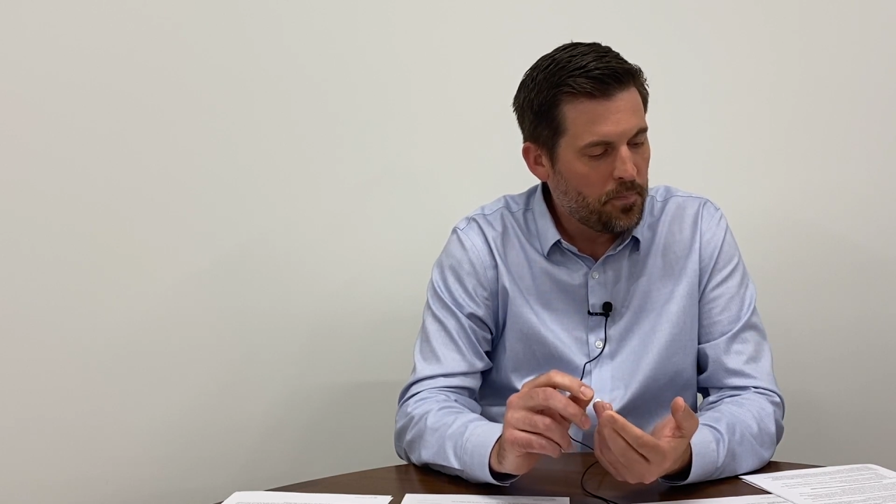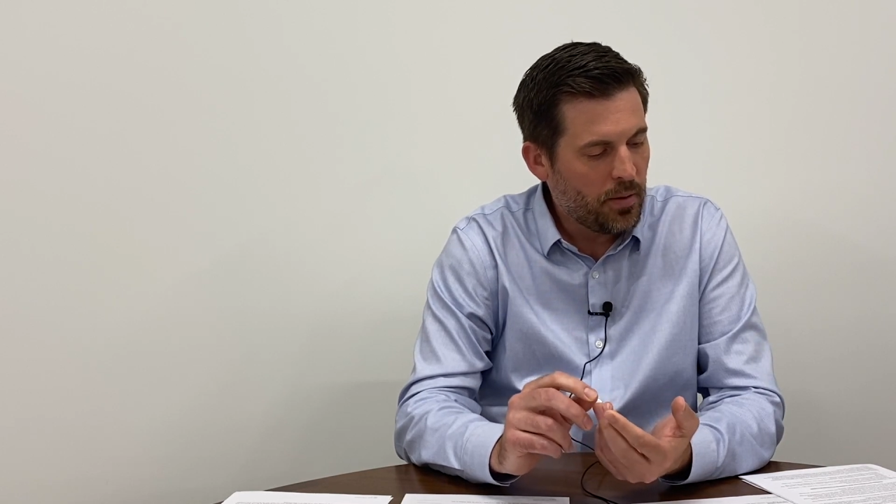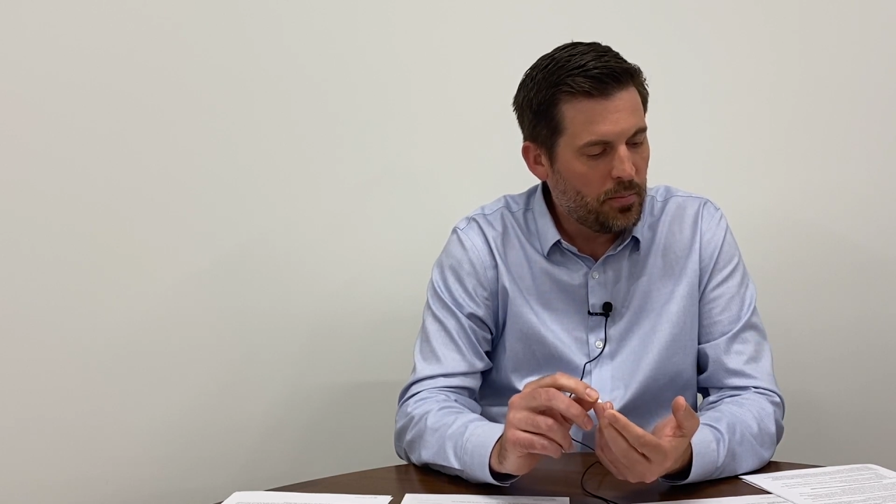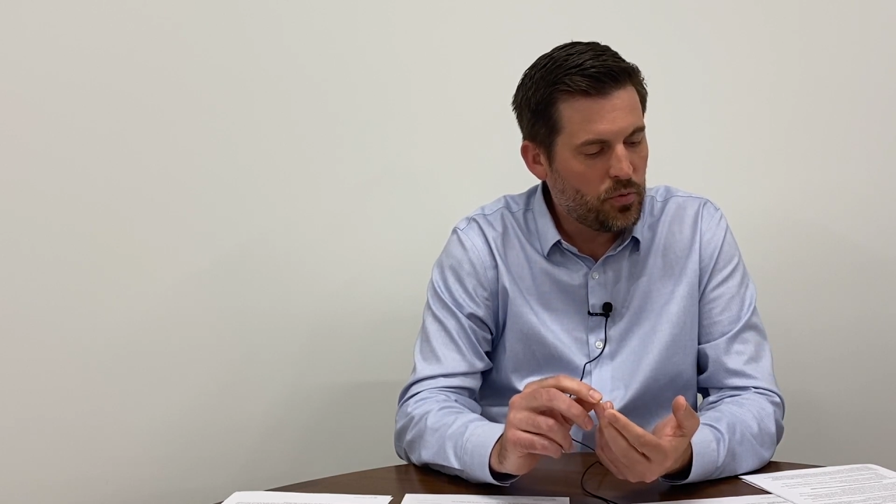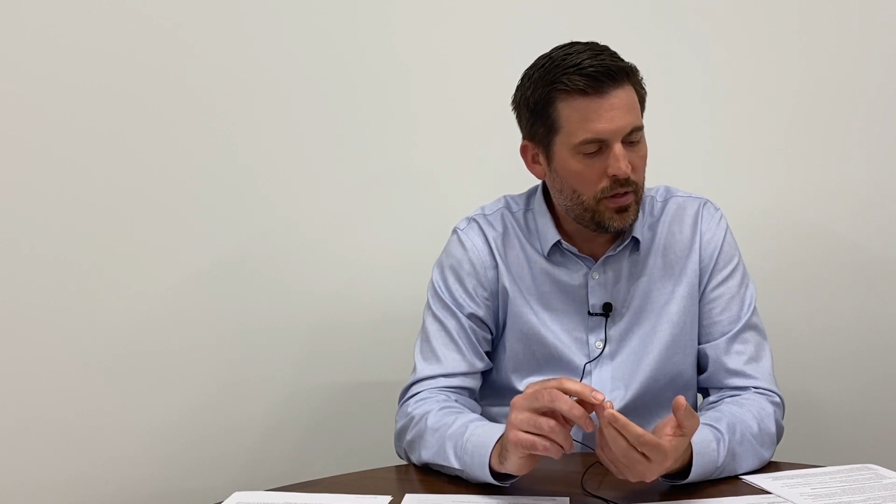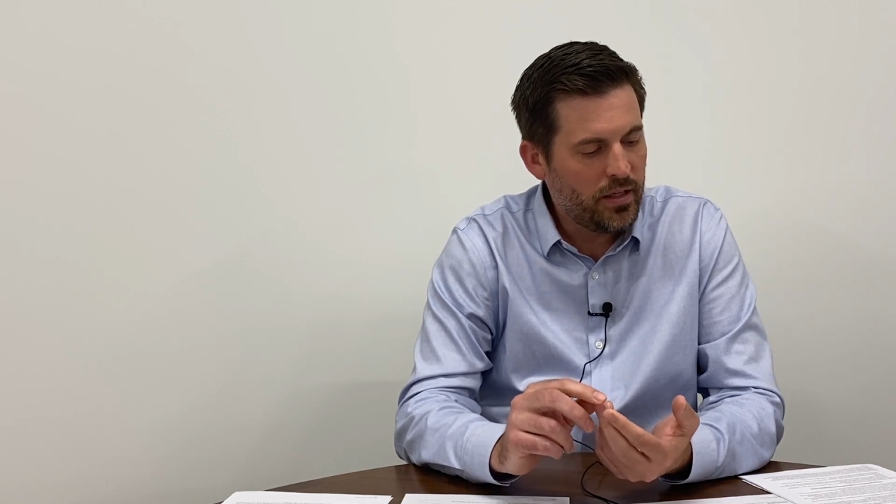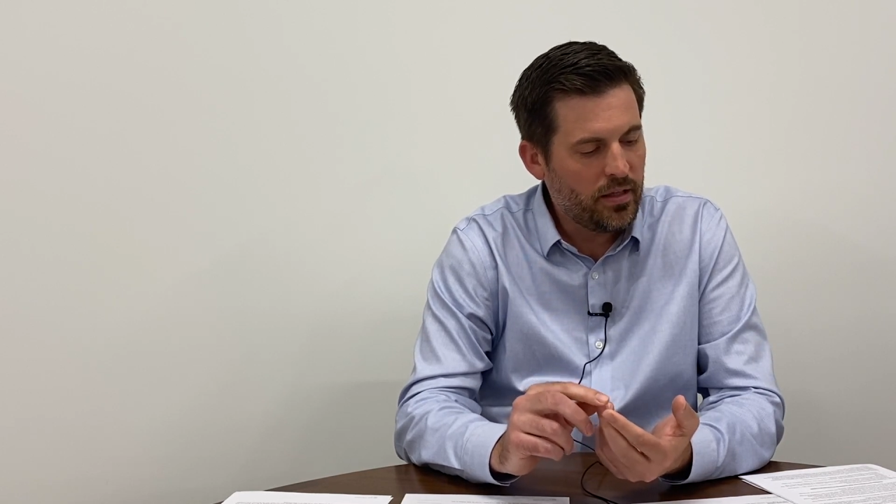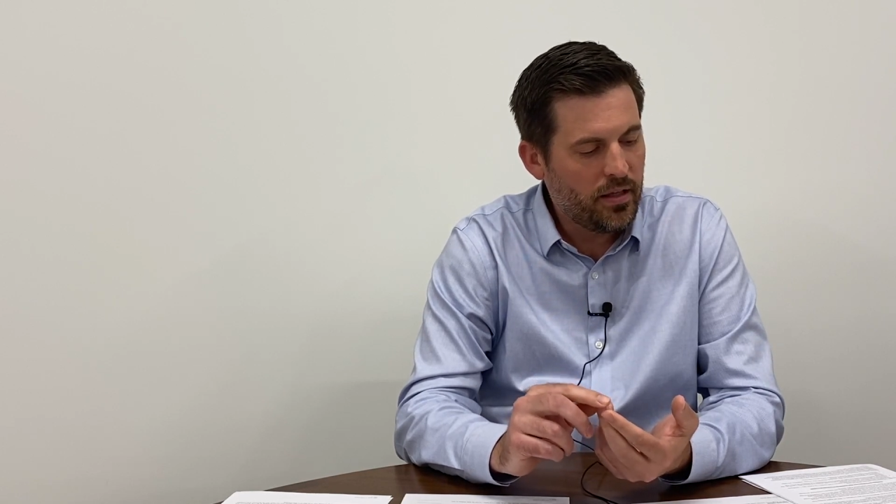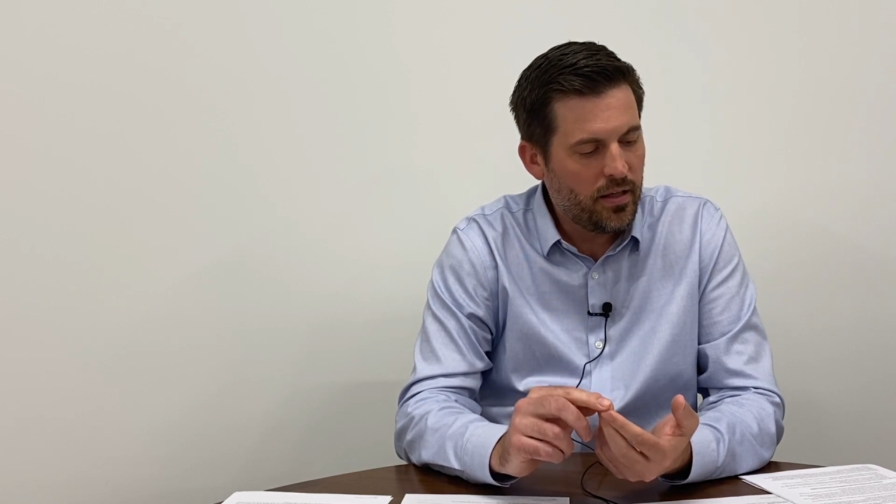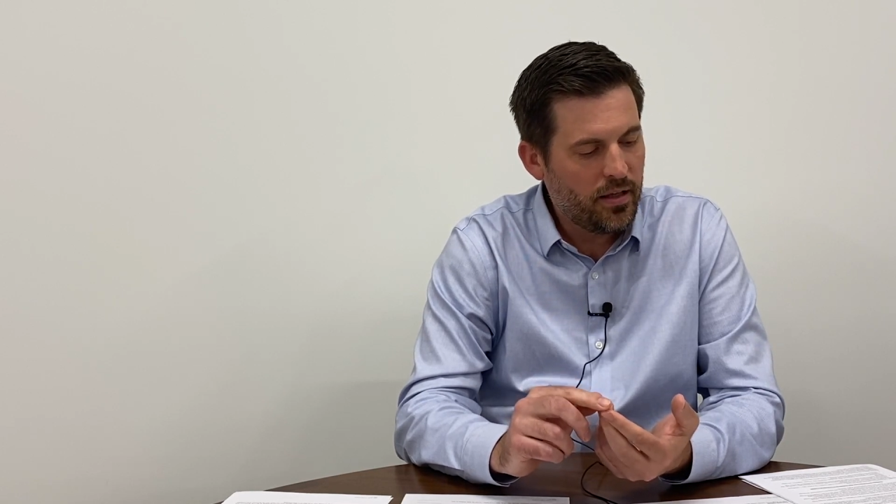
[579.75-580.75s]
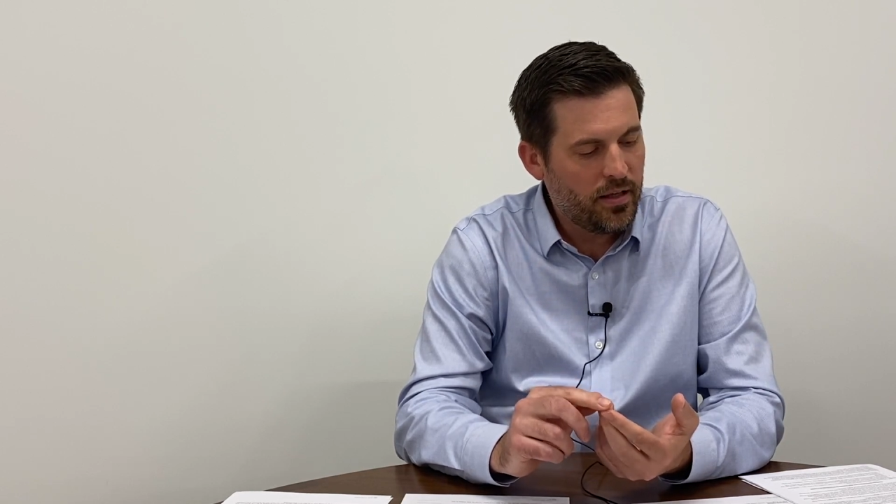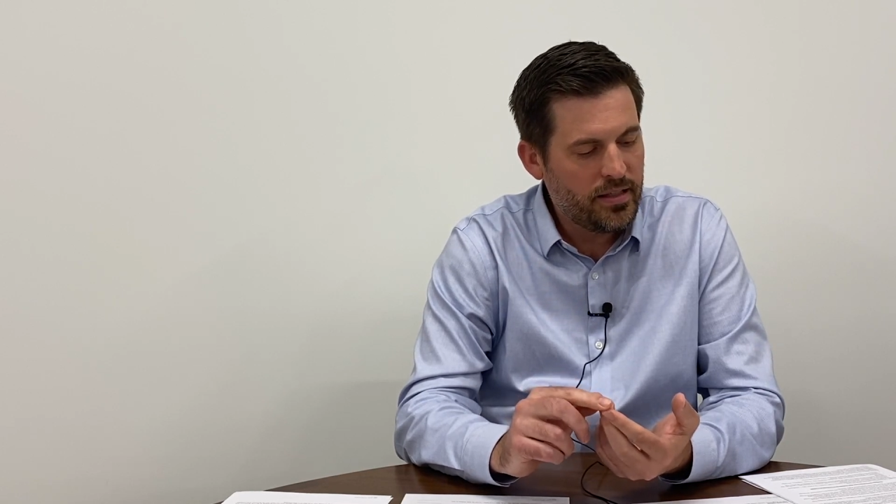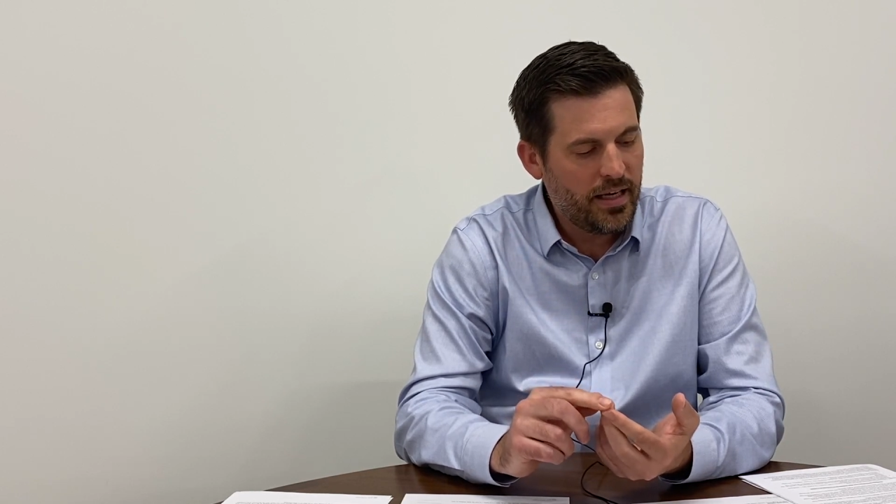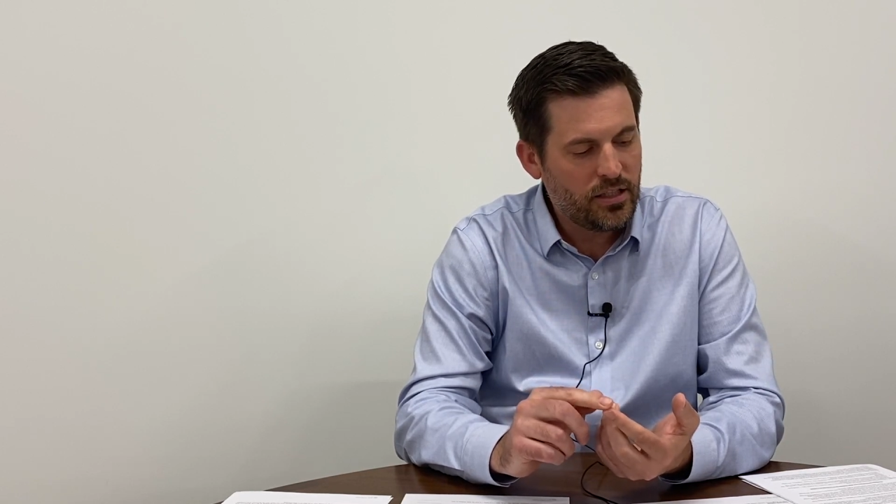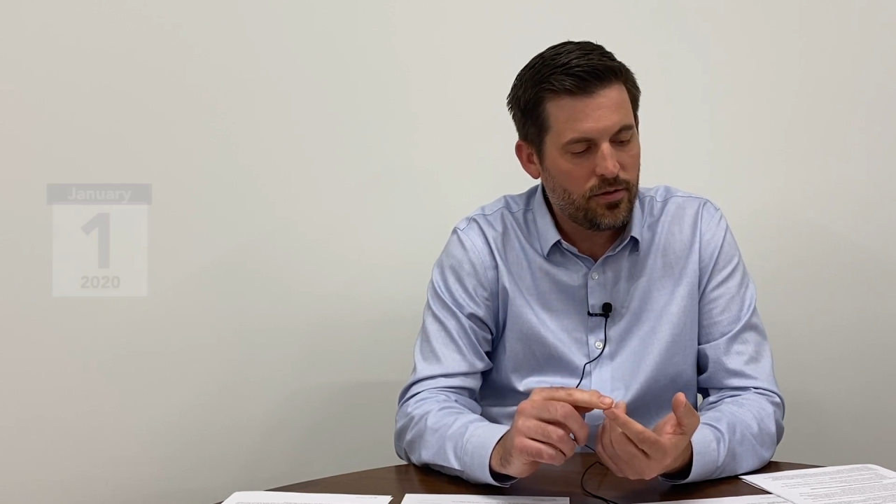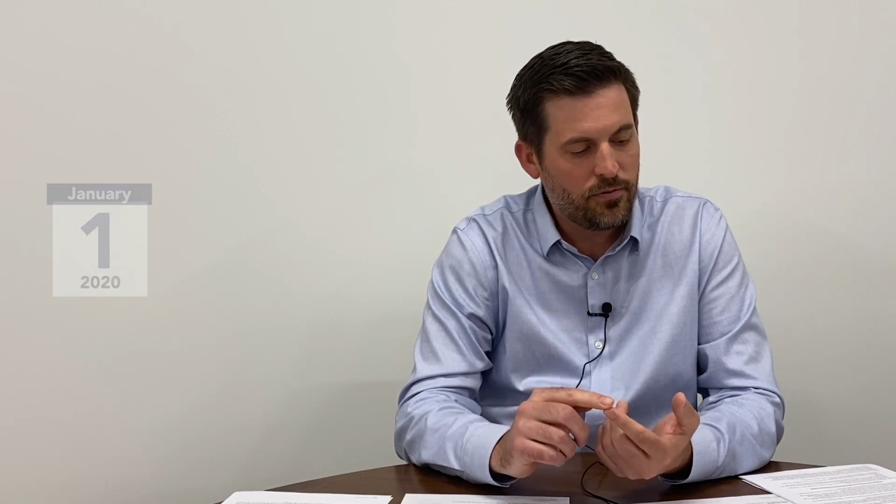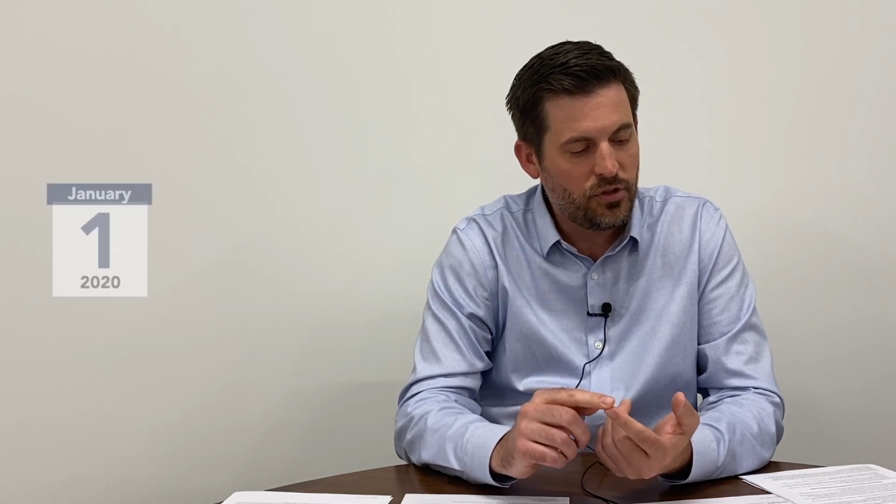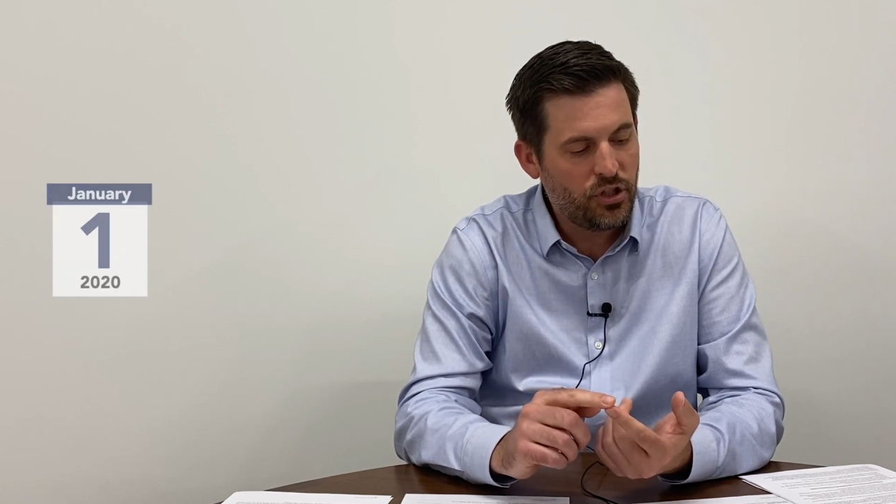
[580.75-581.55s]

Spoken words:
between the dates of